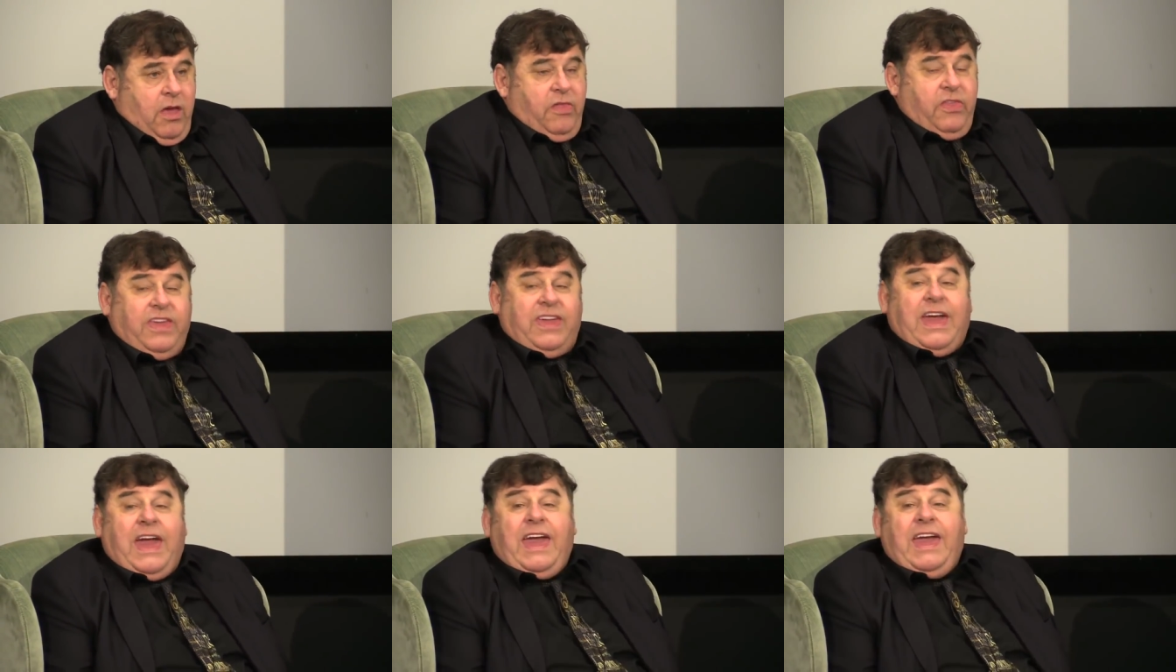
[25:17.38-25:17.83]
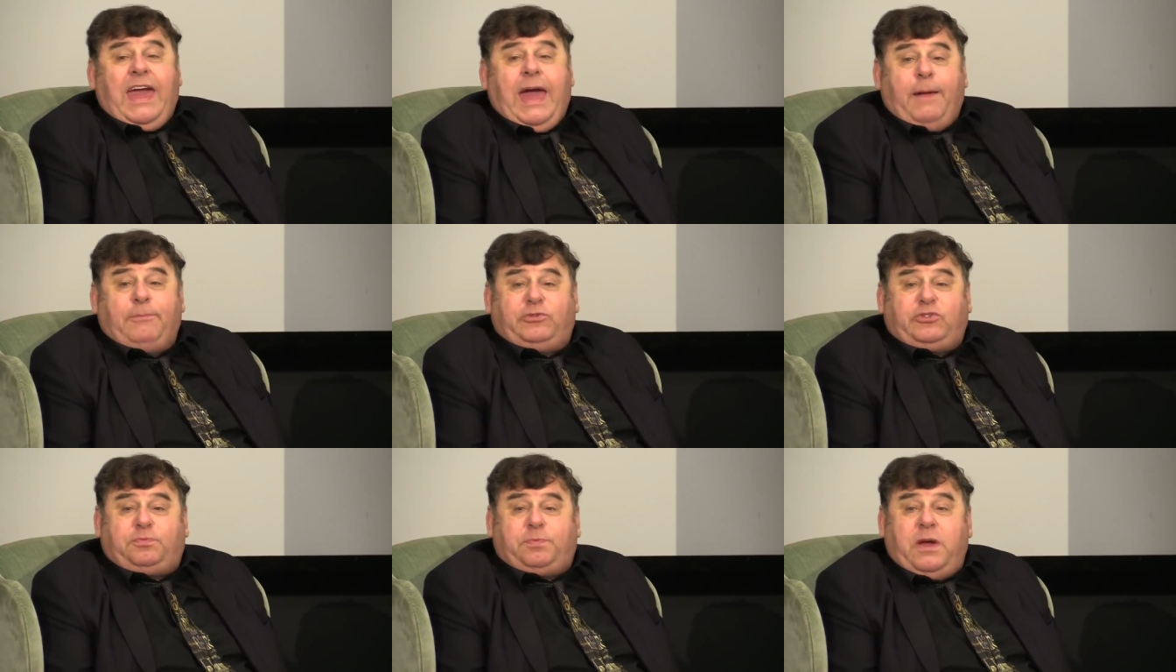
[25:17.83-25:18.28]
The
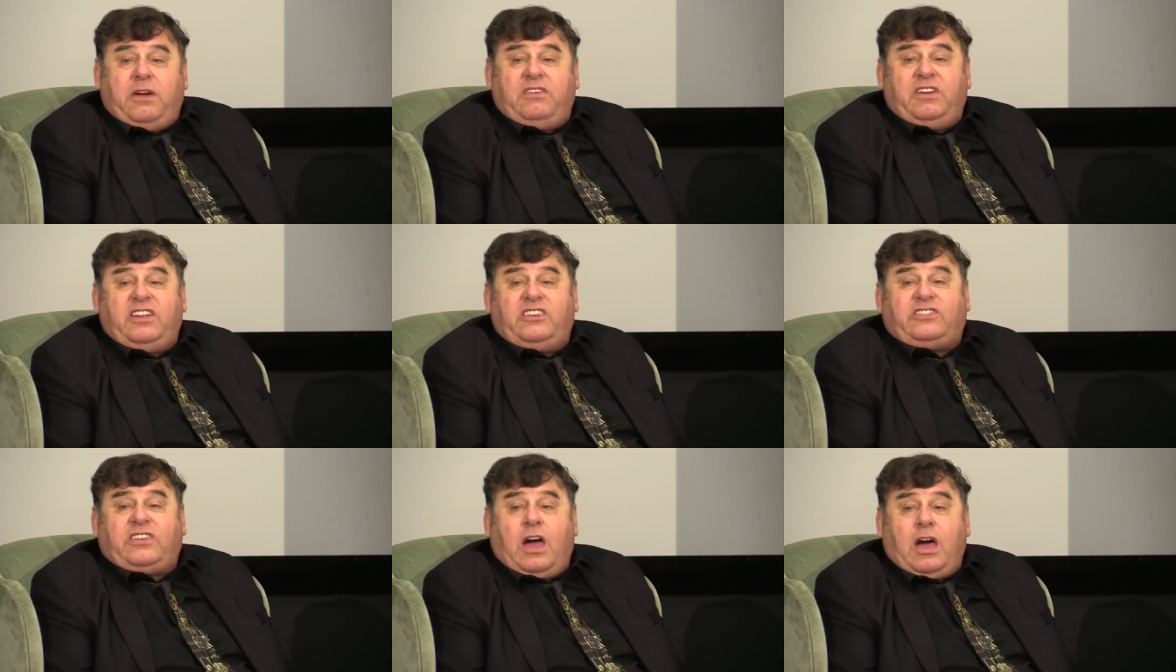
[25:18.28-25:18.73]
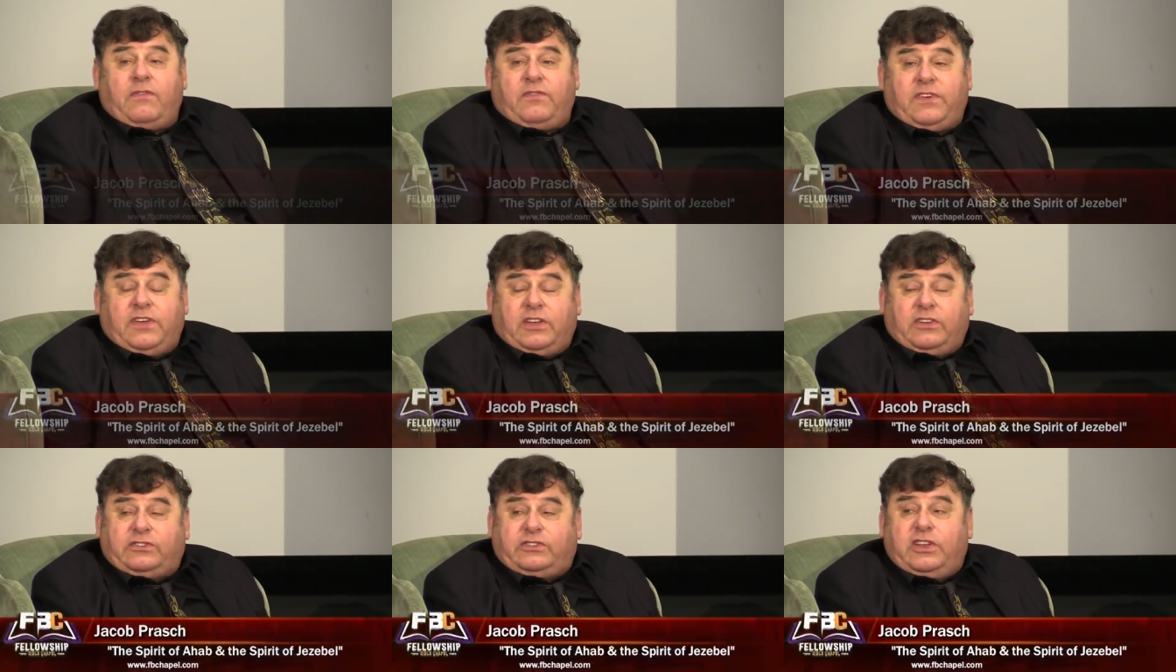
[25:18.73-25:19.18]
Ahab spirit is
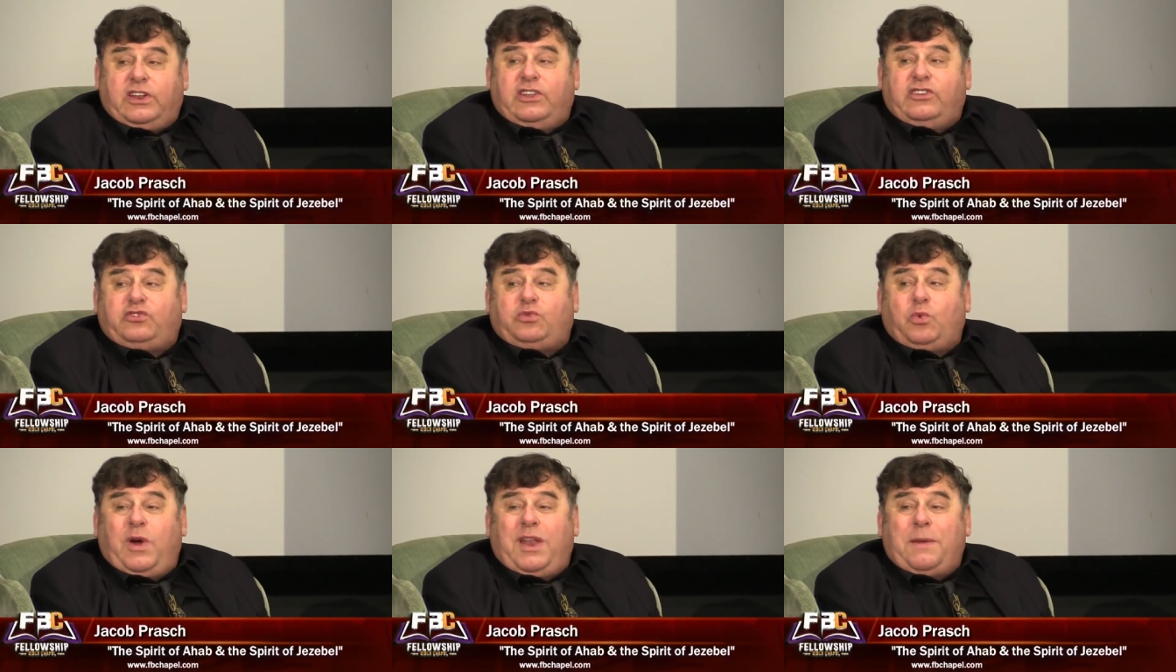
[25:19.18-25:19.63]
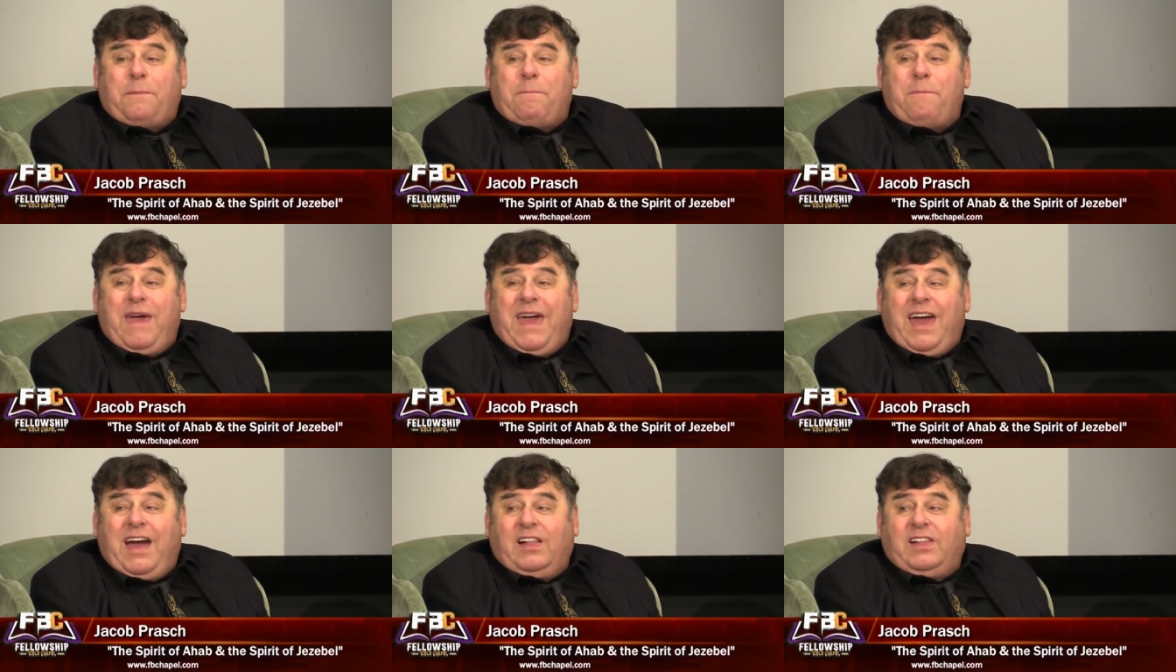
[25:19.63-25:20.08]
obvious. It is when a
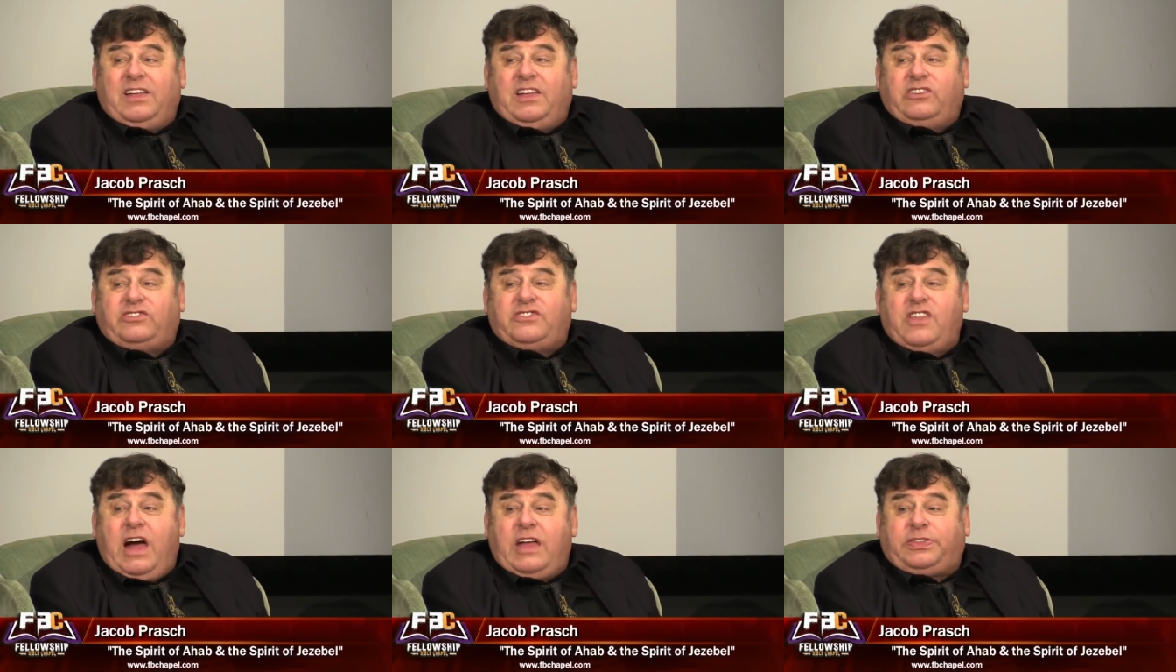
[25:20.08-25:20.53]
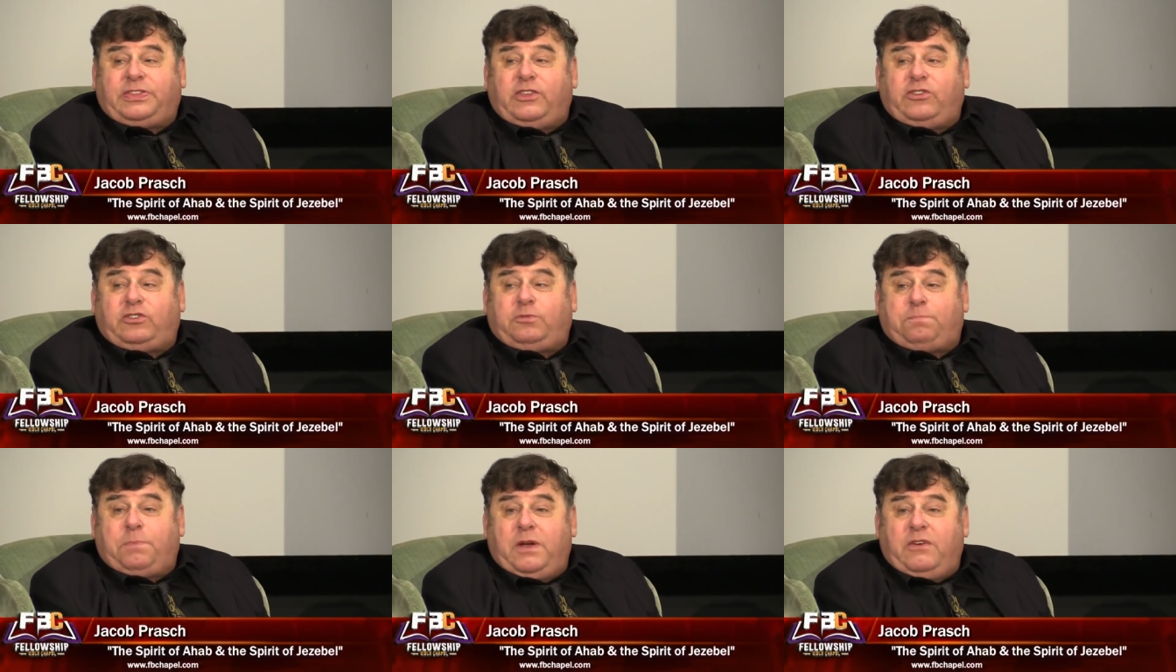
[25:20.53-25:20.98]
male is not the
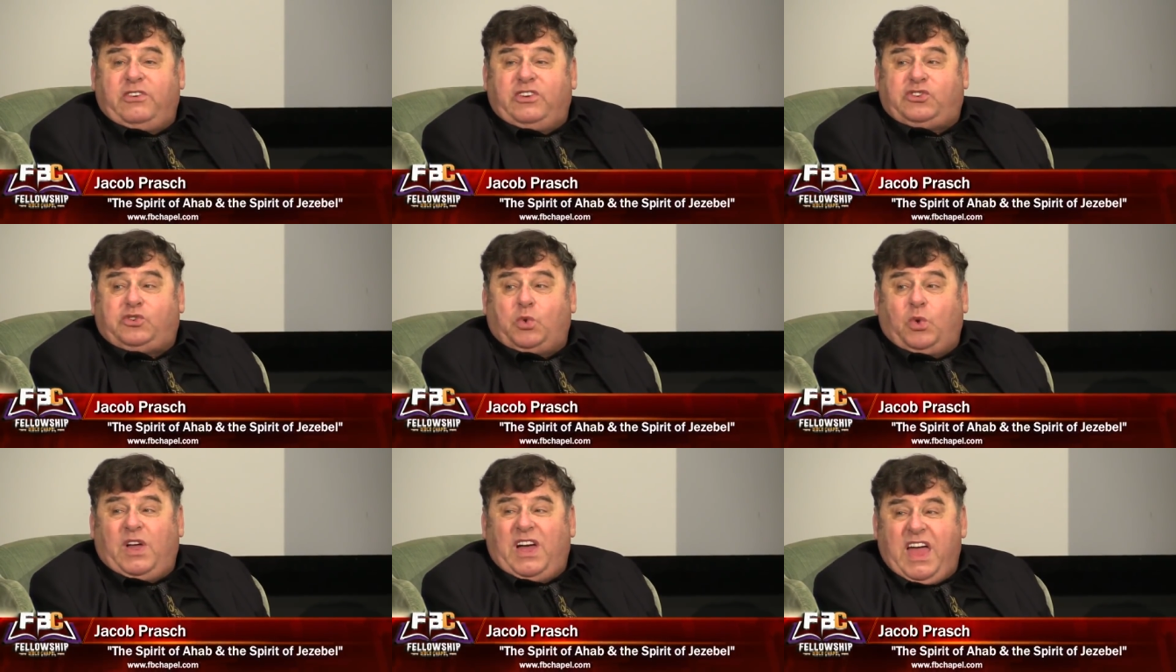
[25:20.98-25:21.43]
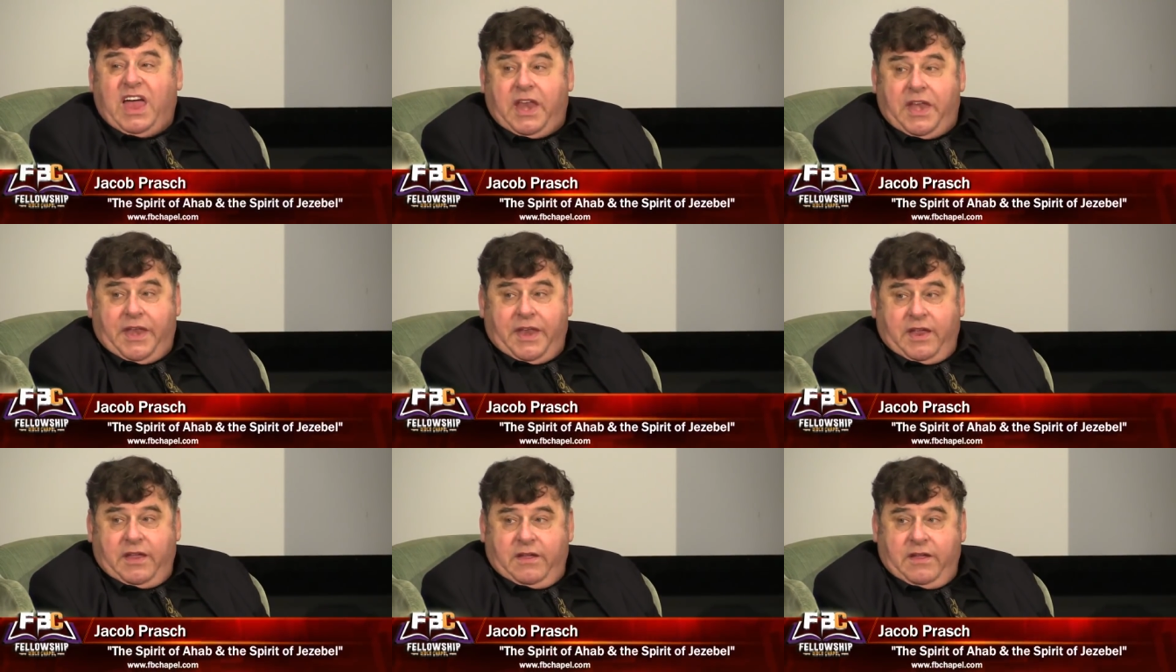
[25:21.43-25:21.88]
spiritual
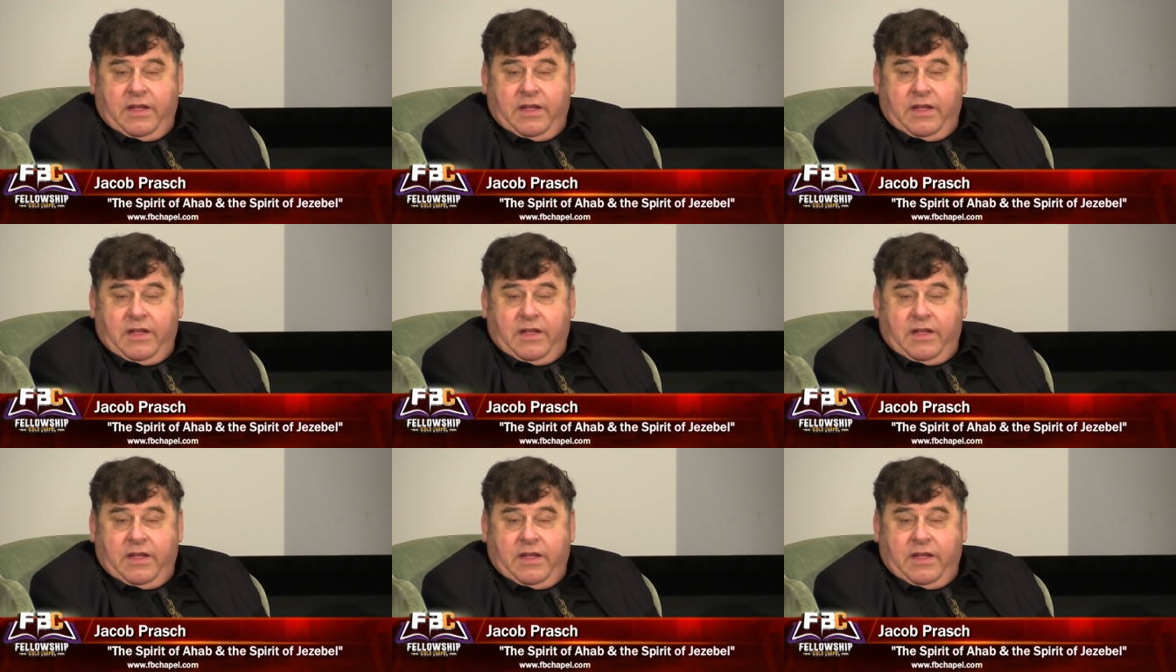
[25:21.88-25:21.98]
head.